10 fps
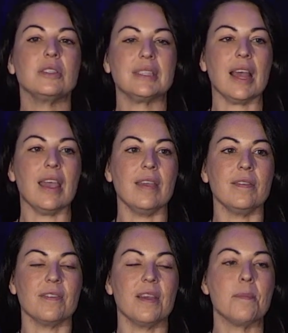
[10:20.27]

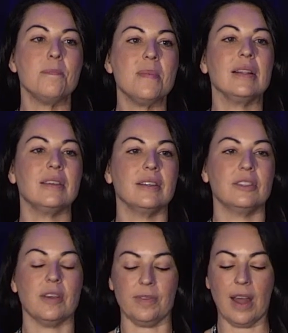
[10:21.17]
save
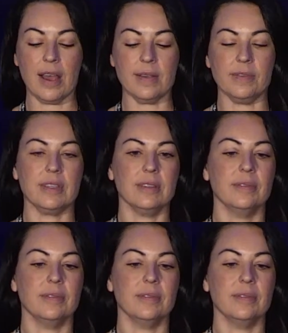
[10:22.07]
millions of lives.